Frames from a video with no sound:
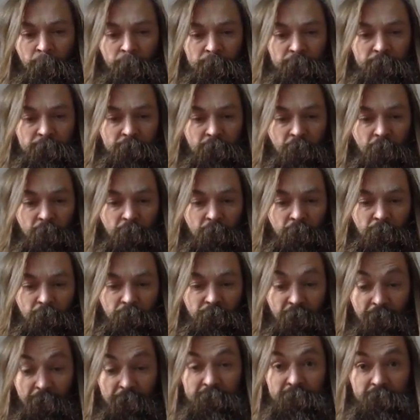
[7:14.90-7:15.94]
so
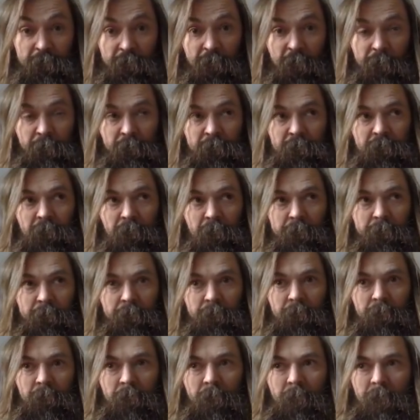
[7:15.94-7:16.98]
the laces came undone,
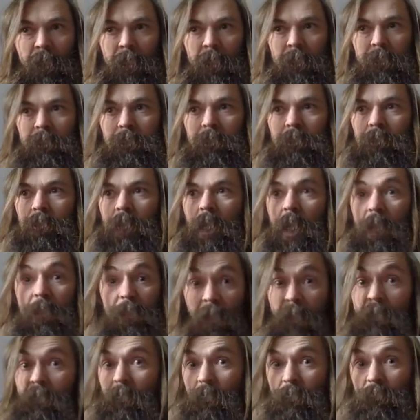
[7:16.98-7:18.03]
and I
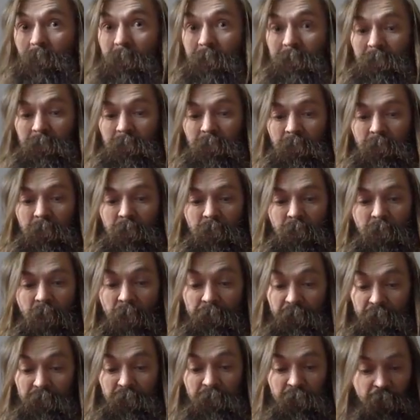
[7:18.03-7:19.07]
carried on running,
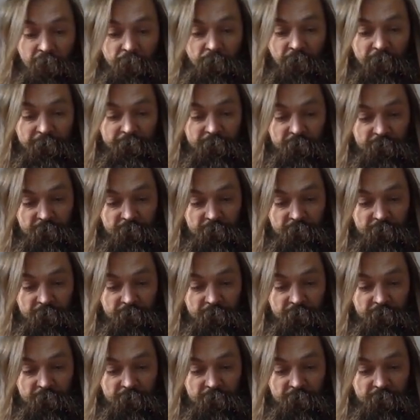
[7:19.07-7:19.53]
and they didn't come off.